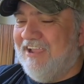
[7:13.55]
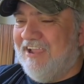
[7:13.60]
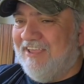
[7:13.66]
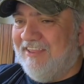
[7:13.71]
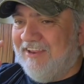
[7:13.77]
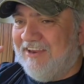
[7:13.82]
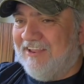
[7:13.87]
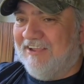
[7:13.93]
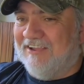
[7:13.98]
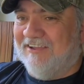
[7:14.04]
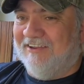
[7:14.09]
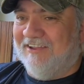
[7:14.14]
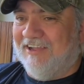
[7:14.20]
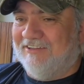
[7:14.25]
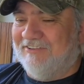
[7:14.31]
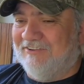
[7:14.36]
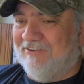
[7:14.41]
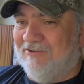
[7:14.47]
And then it
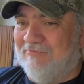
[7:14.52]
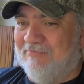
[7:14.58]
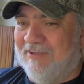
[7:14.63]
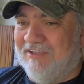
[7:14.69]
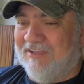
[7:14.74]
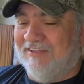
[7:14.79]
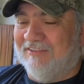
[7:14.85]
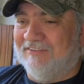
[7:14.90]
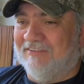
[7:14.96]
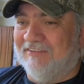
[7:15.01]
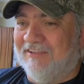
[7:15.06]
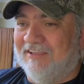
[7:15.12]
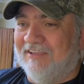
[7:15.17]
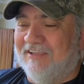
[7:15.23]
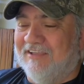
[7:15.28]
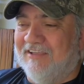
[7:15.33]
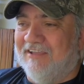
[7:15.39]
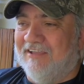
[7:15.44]
clicked on me, and
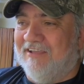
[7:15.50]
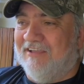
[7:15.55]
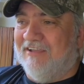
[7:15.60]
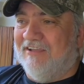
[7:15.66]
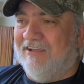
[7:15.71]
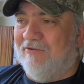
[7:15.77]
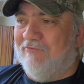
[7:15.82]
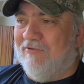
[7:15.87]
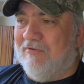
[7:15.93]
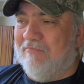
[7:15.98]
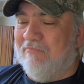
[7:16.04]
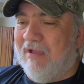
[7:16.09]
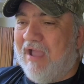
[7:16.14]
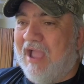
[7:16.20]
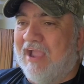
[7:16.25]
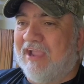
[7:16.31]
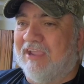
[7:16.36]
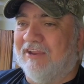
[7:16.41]
I went
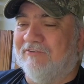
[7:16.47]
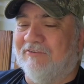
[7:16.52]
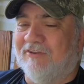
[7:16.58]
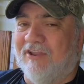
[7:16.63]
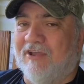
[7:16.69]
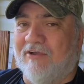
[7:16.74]
back and,